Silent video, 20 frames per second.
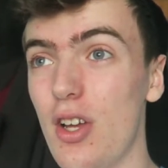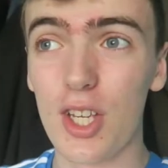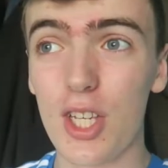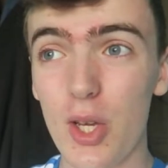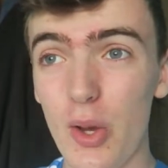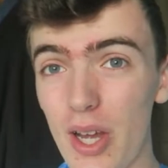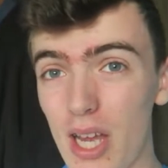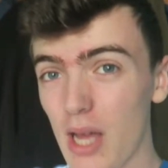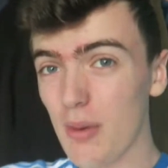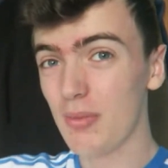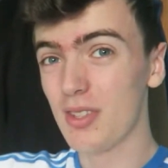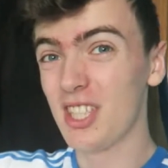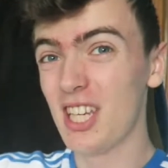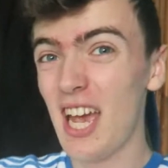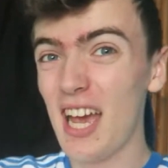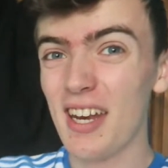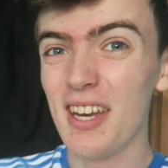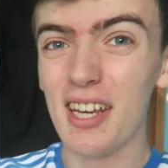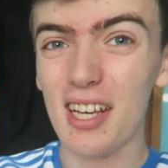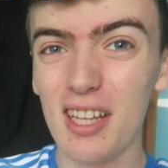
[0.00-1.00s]
So I am
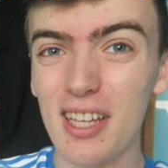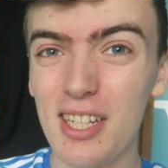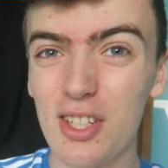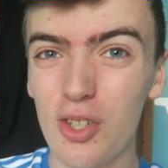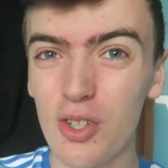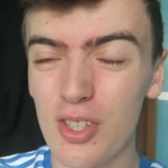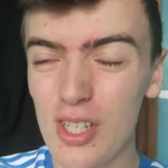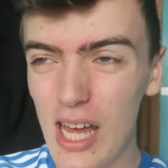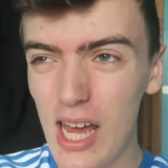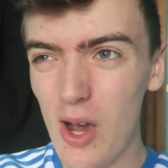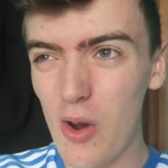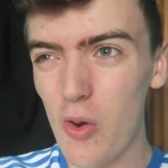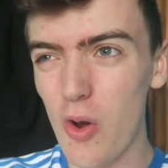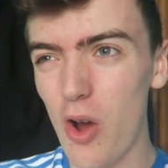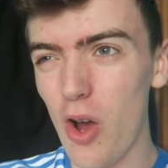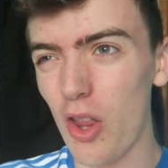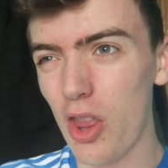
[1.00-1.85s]
technically done now,